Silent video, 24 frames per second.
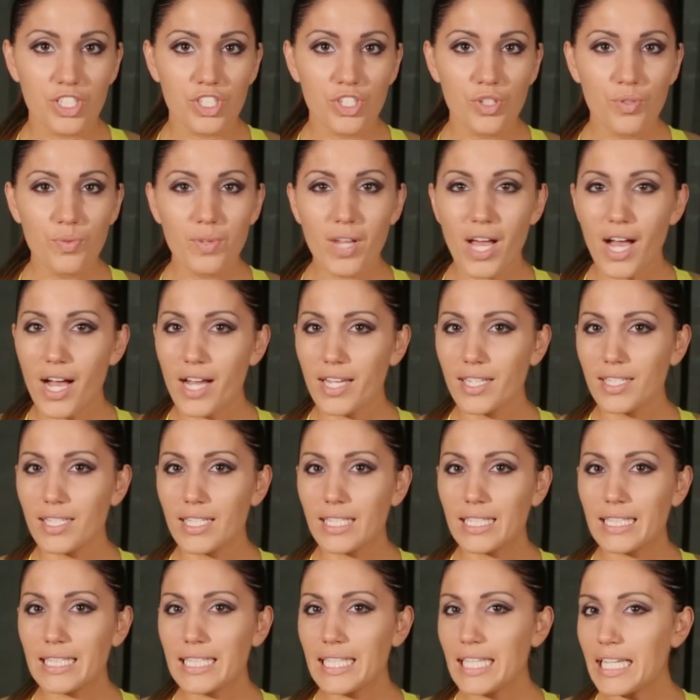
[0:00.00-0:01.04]
do
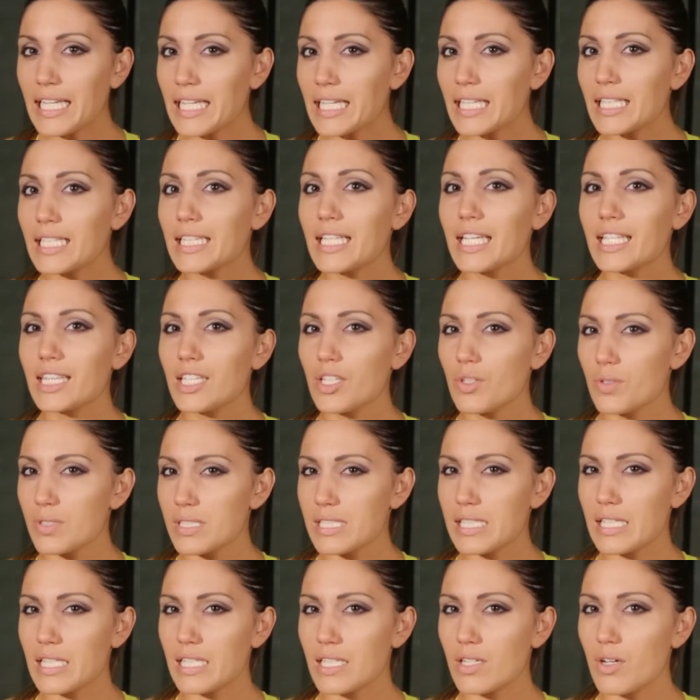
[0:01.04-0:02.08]
not leak like the old
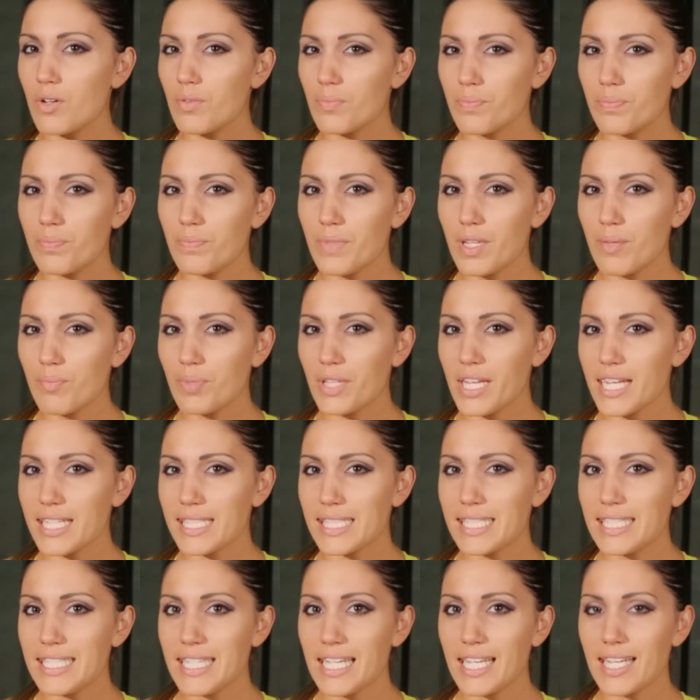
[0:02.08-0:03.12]
silicone
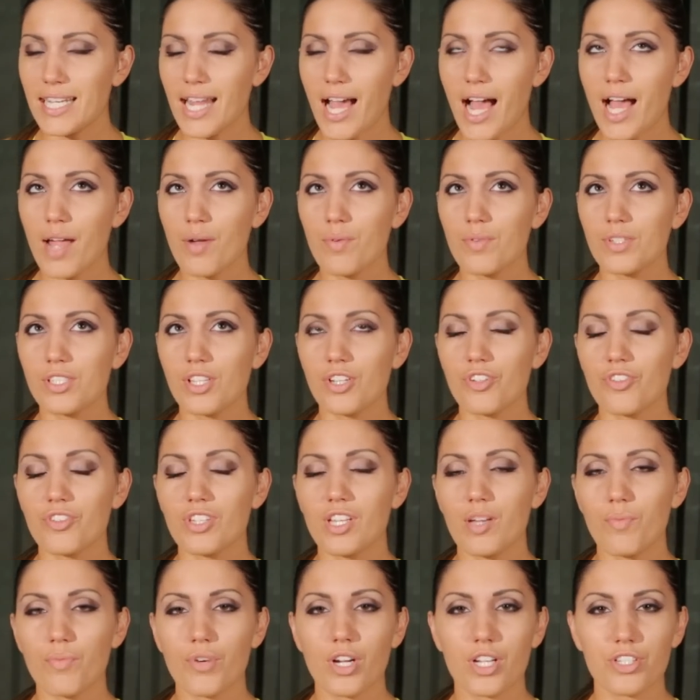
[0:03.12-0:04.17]
implants did. I was under
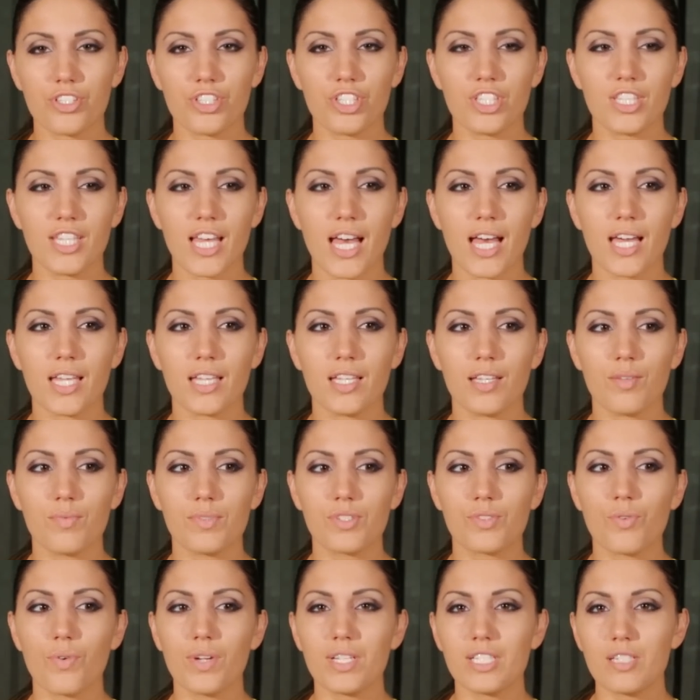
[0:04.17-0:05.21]
the impression that it
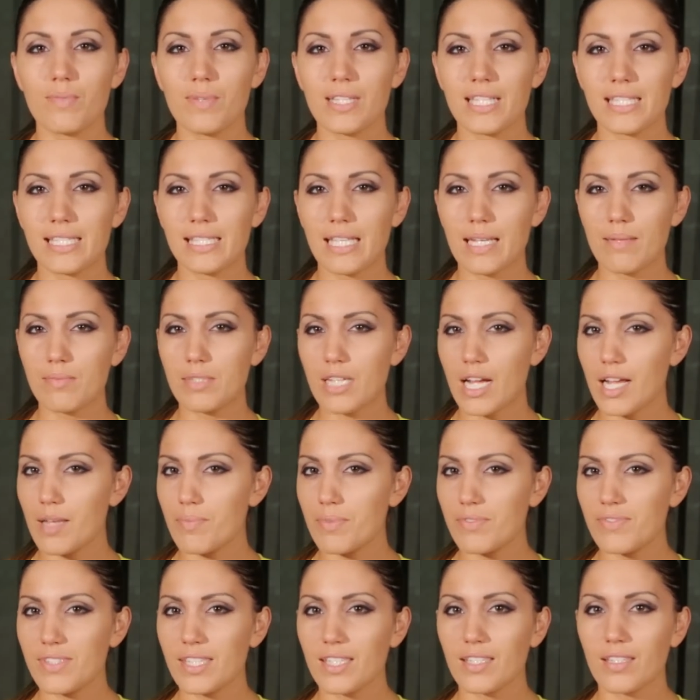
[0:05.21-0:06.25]
was going to be the same
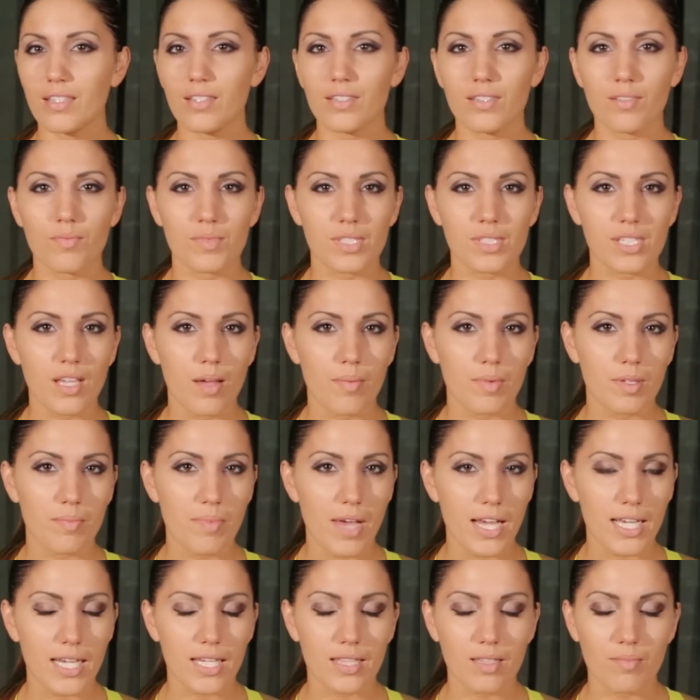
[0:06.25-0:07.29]
type of silicone that was coming
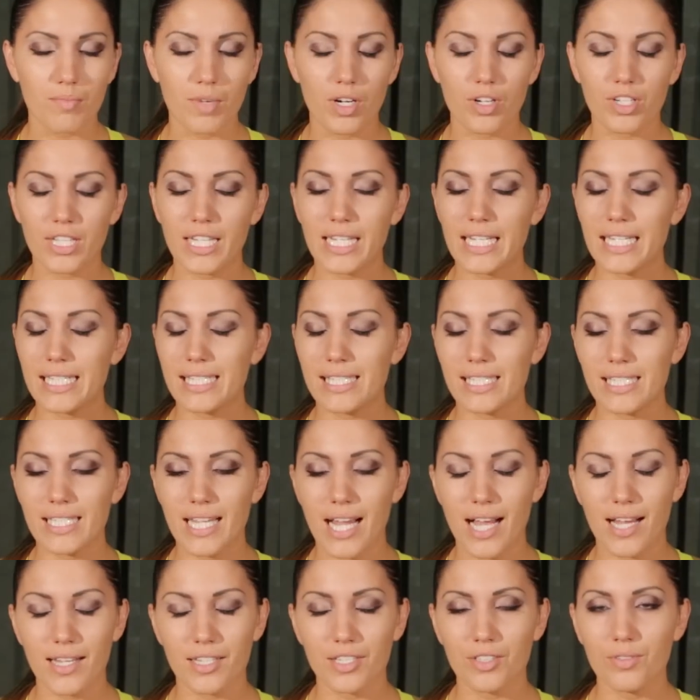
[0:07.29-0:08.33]
back on the market. It's
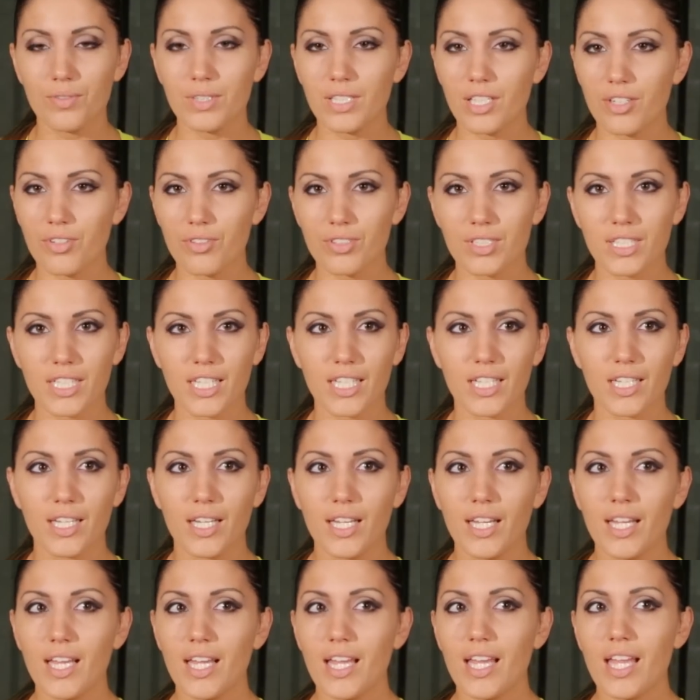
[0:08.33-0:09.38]
not. You literally,
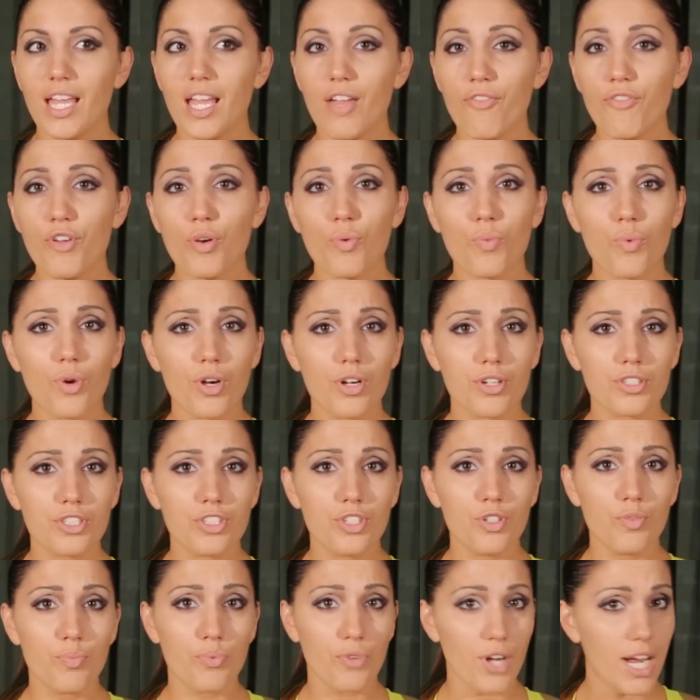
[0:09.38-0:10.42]
if it were
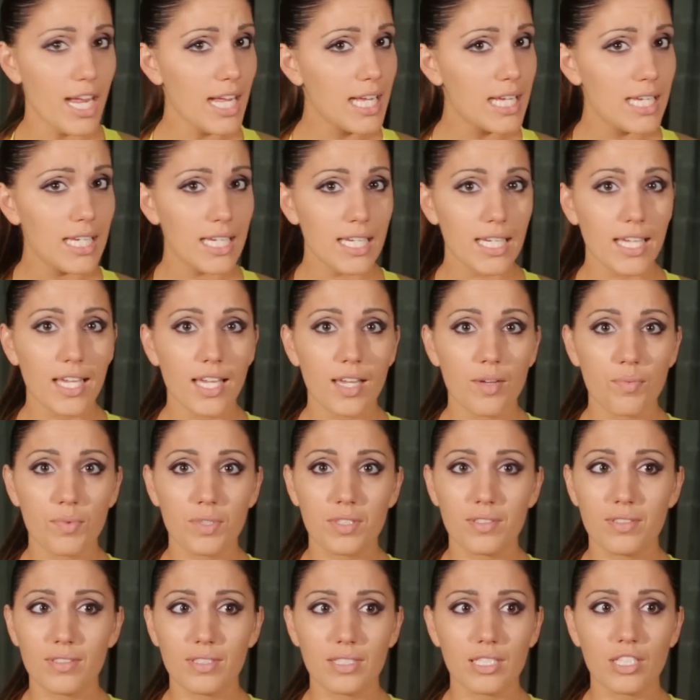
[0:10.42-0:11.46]
to break, it
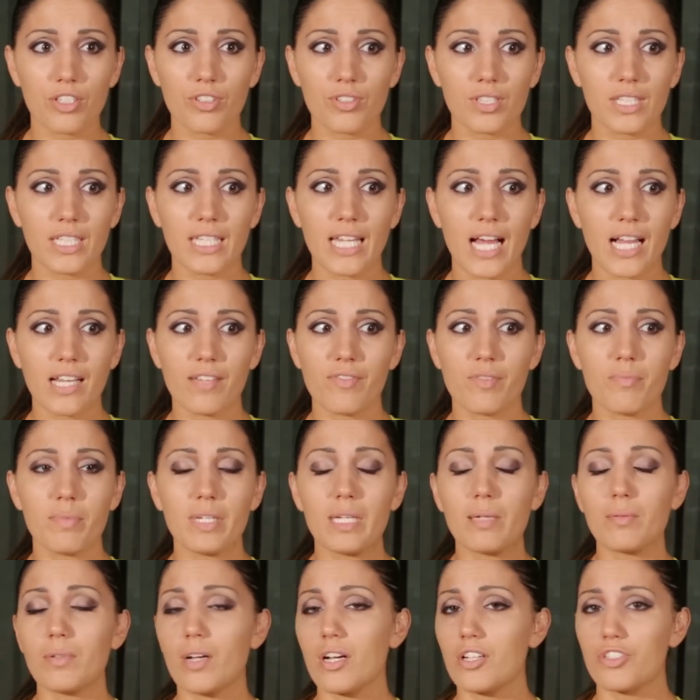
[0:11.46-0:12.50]
would literally not even
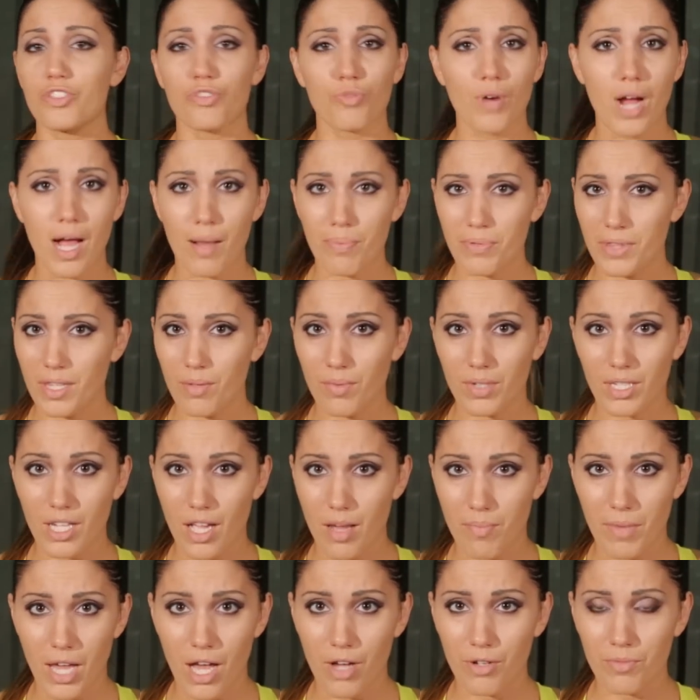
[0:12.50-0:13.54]
be a drop that would
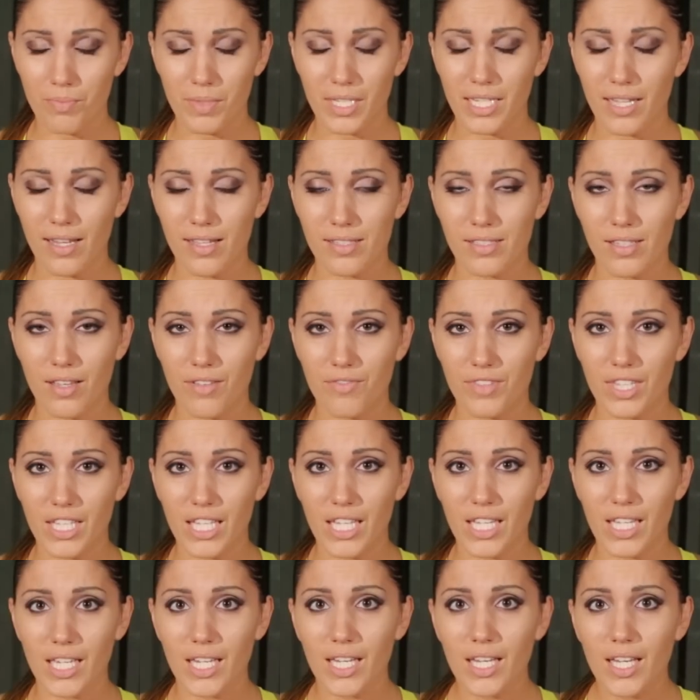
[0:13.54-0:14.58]
come out because of
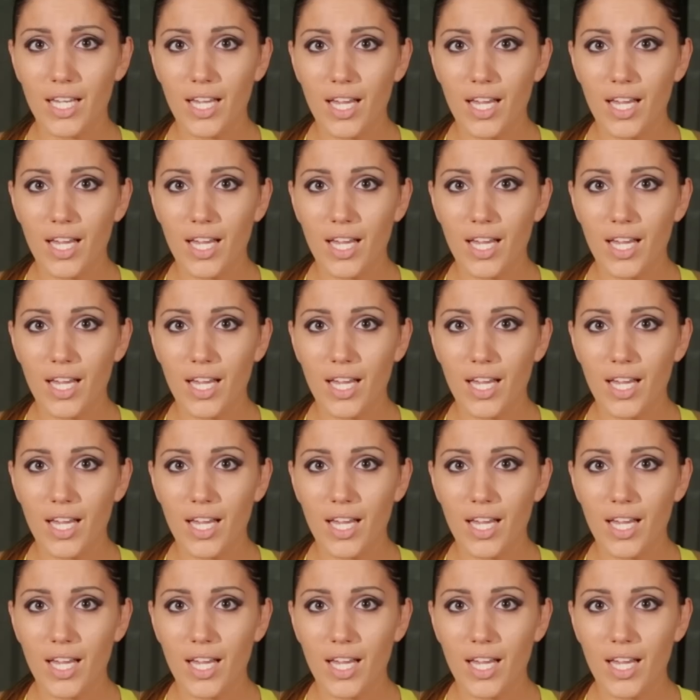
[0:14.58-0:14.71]
the